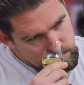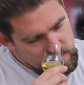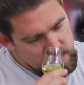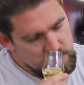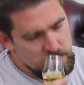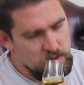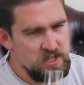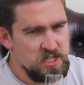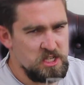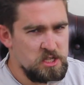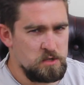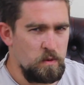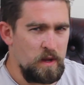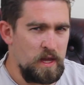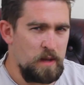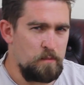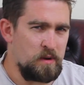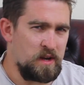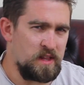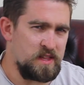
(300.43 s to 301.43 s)
It's quite
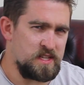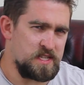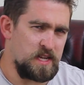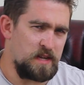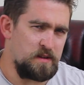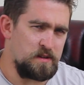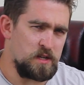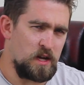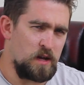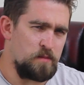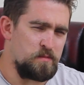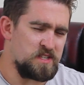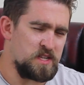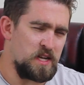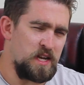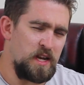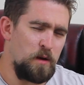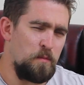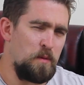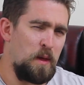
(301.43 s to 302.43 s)
sweet, but at the same time, it's a
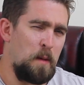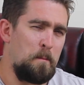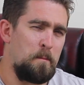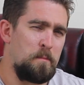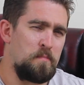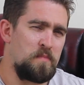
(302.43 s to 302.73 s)
little bit